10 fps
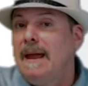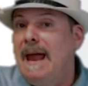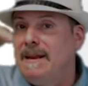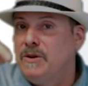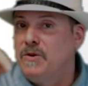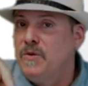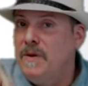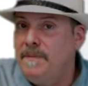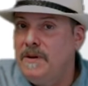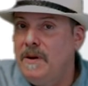Add
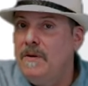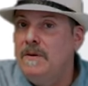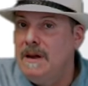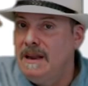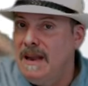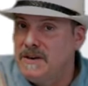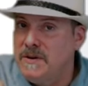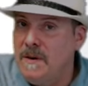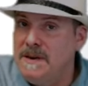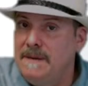crypto,
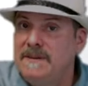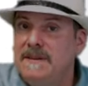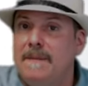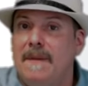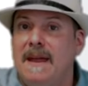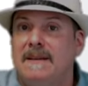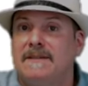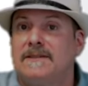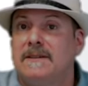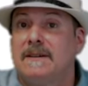electroneum to the
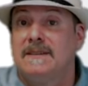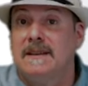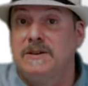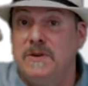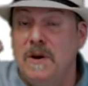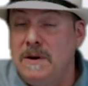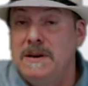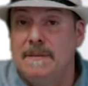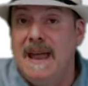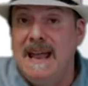mix because
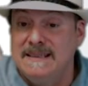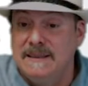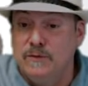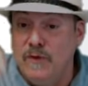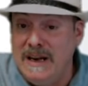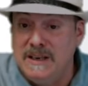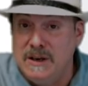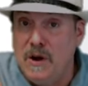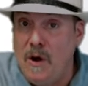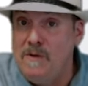electroneum has it ready
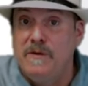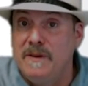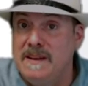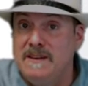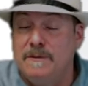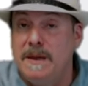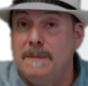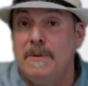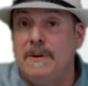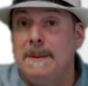to go for these
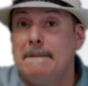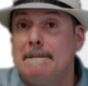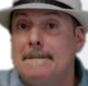people.